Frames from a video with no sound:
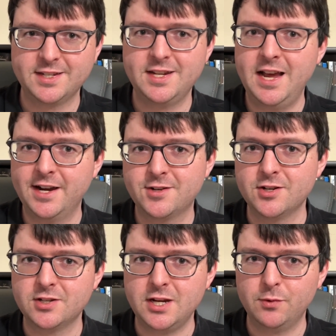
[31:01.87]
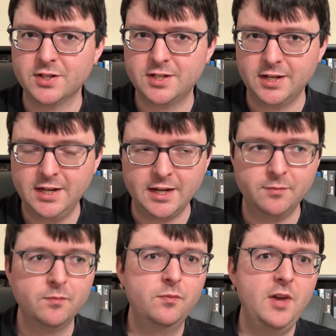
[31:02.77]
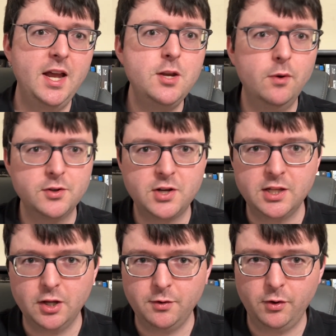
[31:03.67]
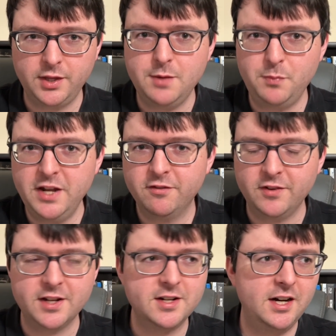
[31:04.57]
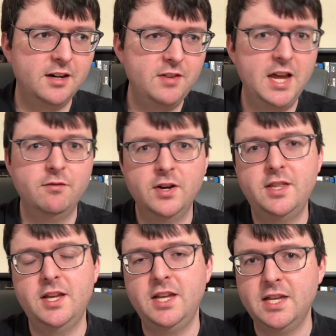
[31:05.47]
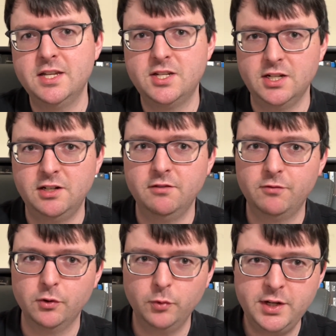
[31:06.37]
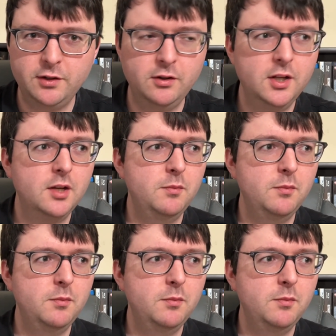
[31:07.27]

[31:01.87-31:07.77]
as an action sequence today. And you also get the benefit of everything is done for real,